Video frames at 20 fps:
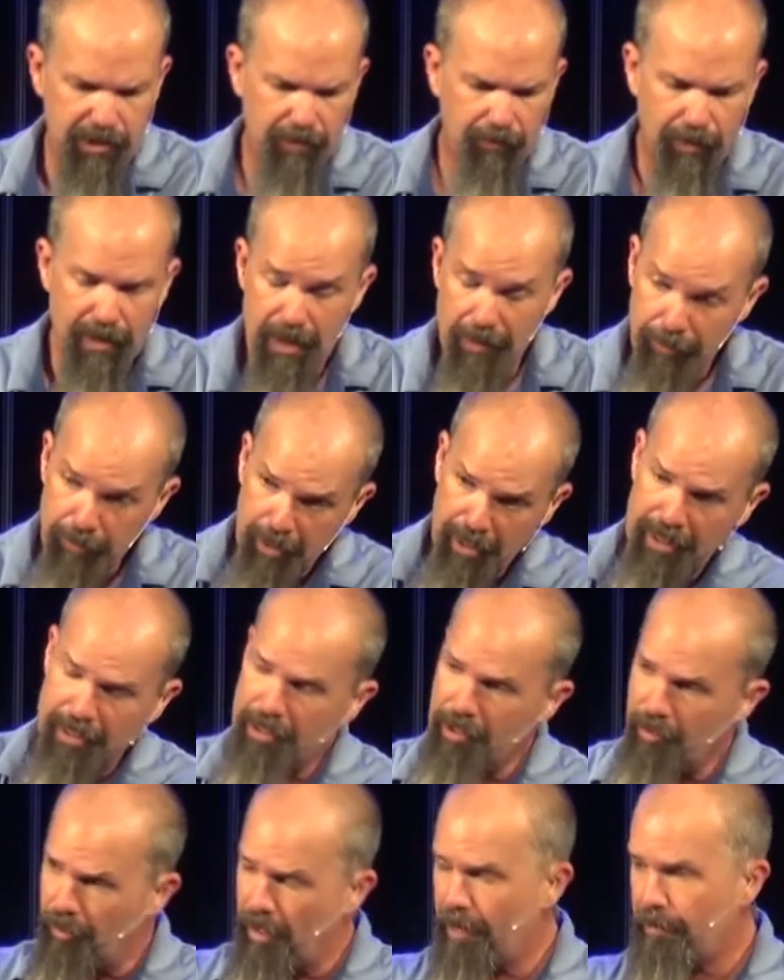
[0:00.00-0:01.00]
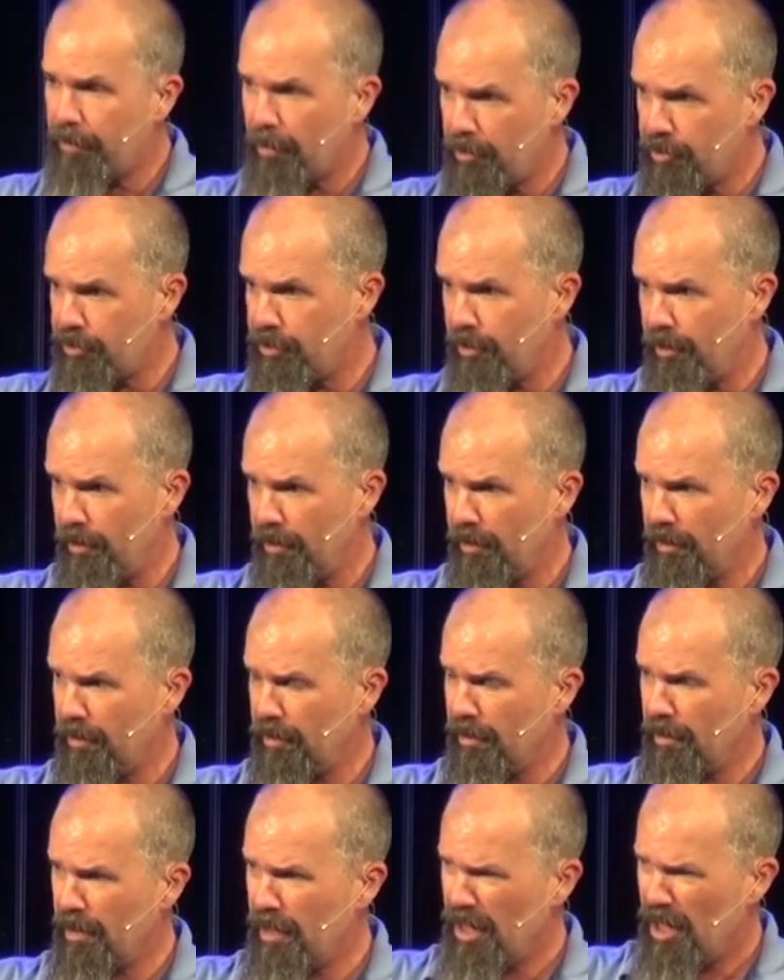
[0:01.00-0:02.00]
and we depend on that person,
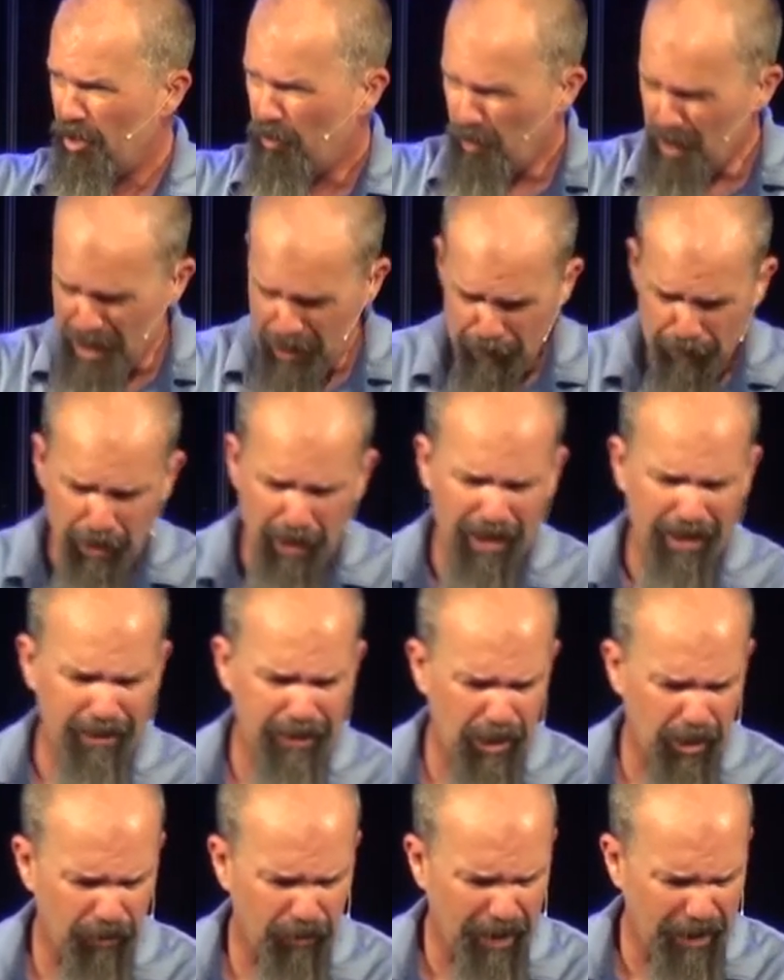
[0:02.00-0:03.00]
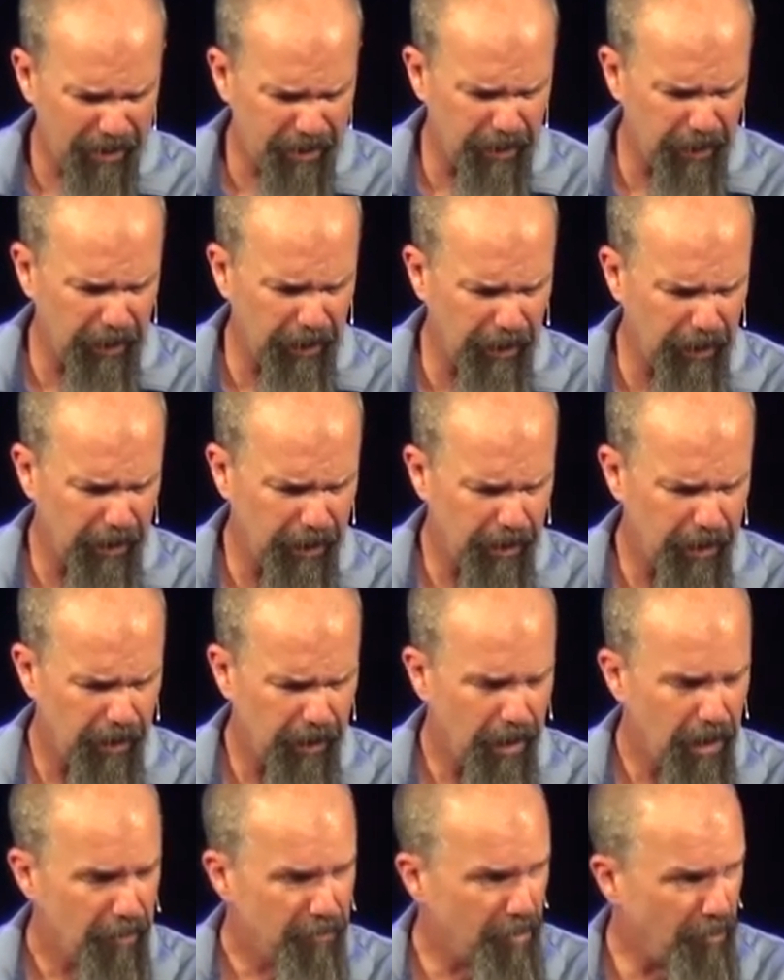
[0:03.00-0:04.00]
or we depend on that thing.
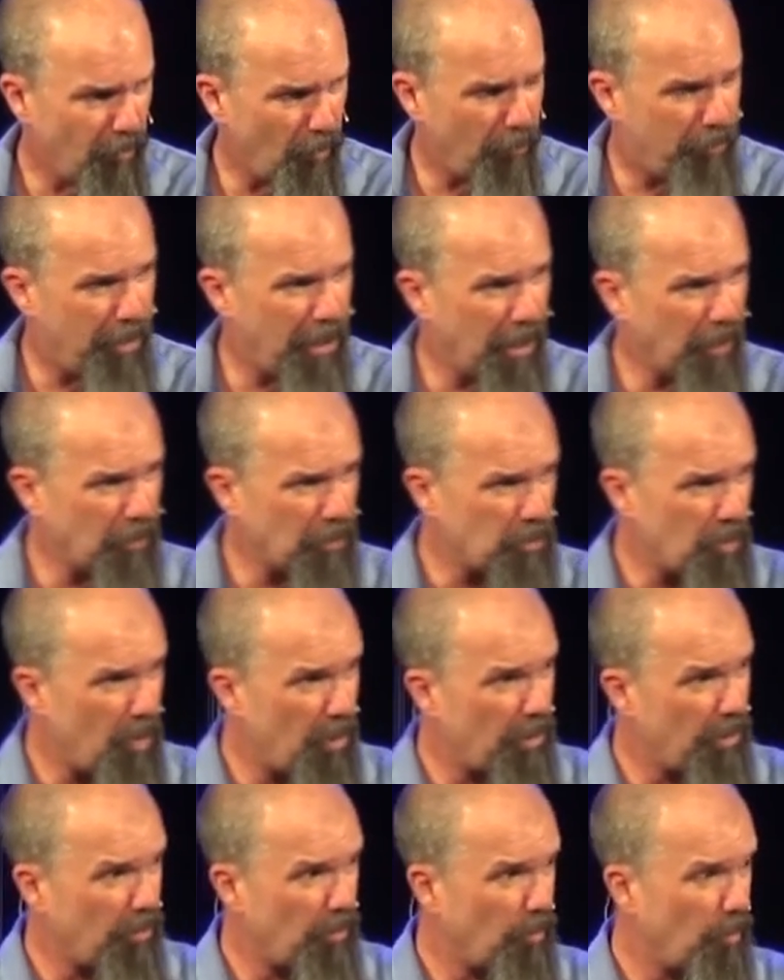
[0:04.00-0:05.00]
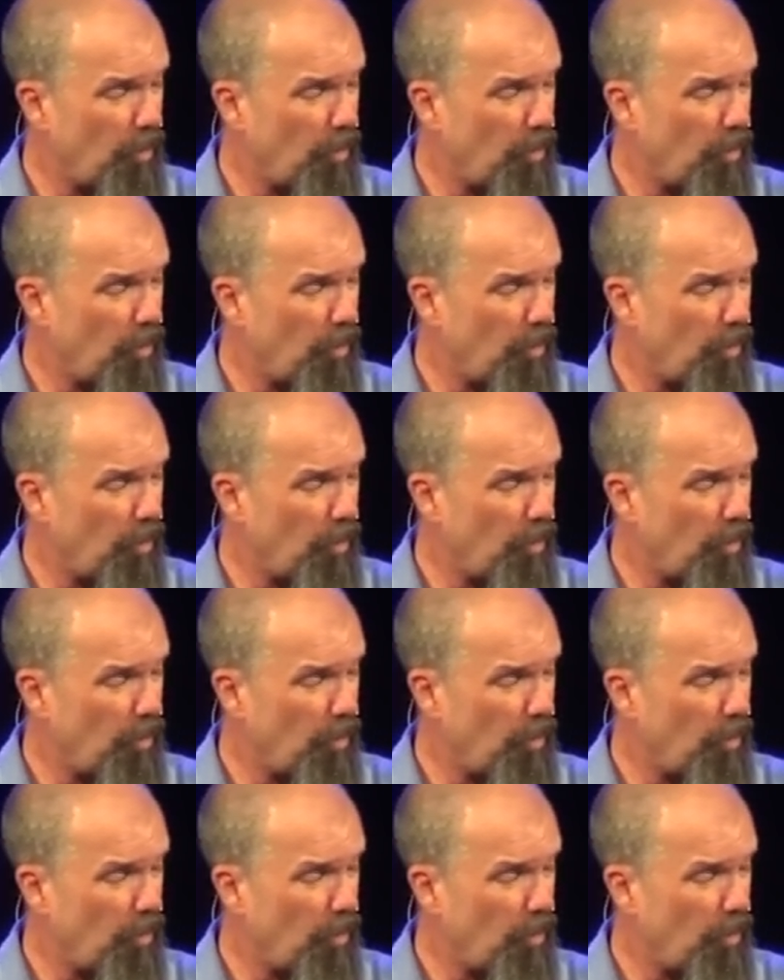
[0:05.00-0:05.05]
Remember when Peter was walking on the